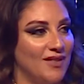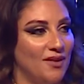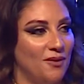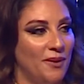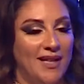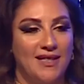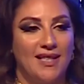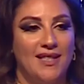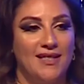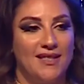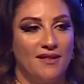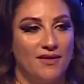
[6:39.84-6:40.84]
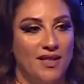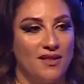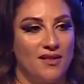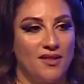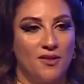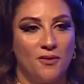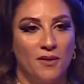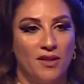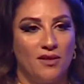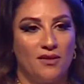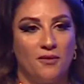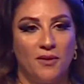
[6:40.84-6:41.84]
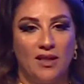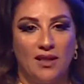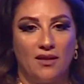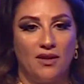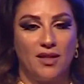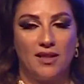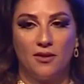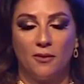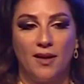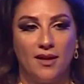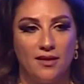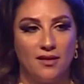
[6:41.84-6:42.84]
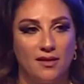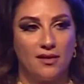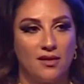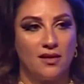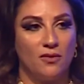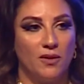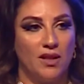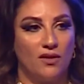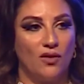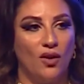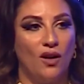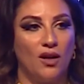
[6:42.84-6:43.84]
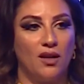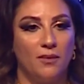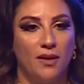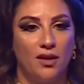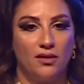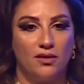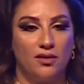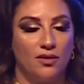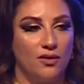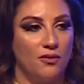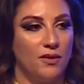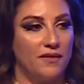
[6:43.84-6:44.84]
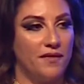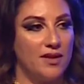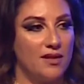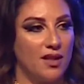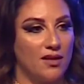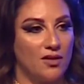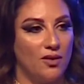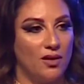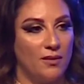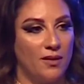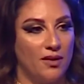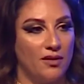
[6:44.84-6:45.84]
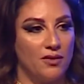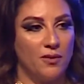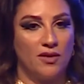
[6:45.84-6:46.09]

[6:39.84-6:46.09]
We attend events. We create awareness. We talk about what fintech is all about. We